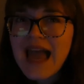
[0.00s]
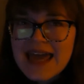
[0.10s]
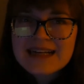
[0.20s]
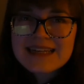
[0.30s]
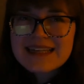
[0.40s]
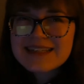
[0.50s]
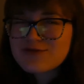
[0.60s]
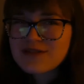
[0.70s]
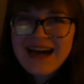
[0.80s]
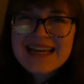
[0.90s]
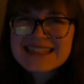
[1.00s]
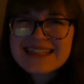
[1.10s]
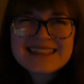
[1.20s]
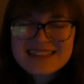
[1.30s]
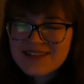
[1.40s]
editing and revising
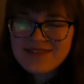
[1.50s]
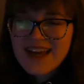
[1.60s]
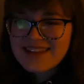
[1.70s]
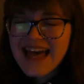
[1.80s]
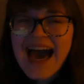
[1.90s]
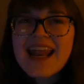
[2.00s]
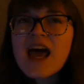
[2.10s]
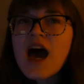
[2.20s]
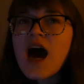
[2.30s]
and stuff like that.